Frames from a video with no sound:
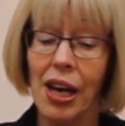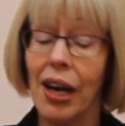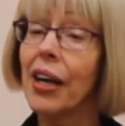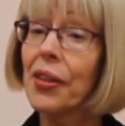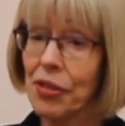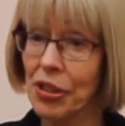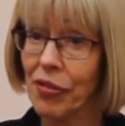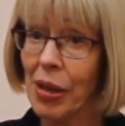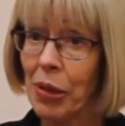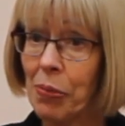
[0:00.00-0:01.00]
either as a
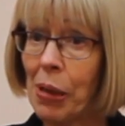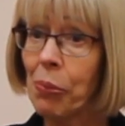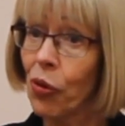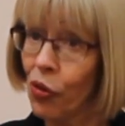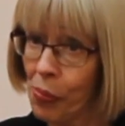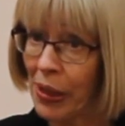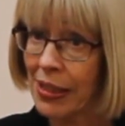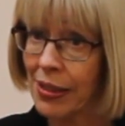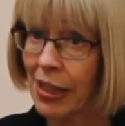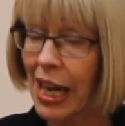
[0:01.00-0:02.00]
family member or a
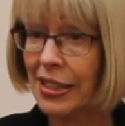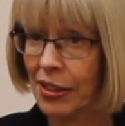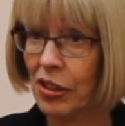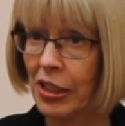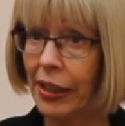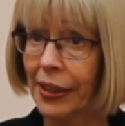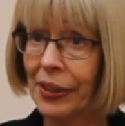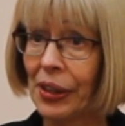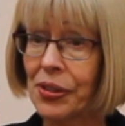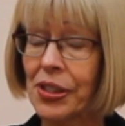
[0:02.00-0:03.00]
person that has the
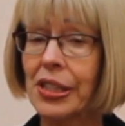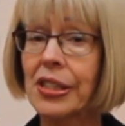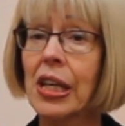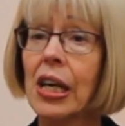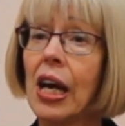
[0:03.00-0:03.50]
diagnosis.